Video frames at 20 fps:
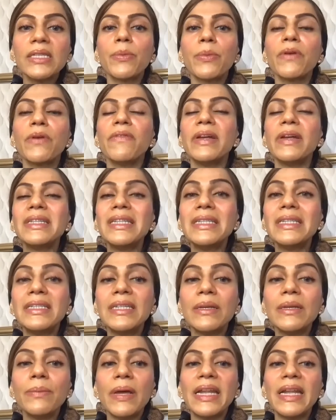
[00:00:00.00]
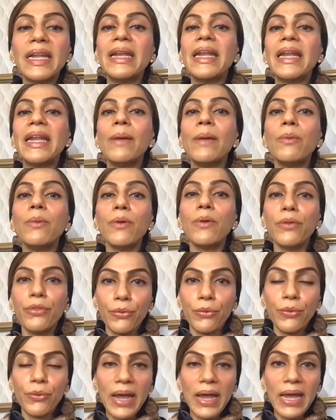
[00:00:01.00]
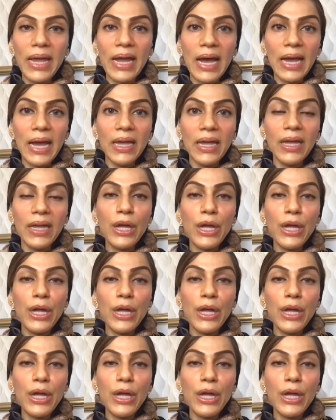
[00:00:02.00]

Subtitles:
preventative, and enabled through AI.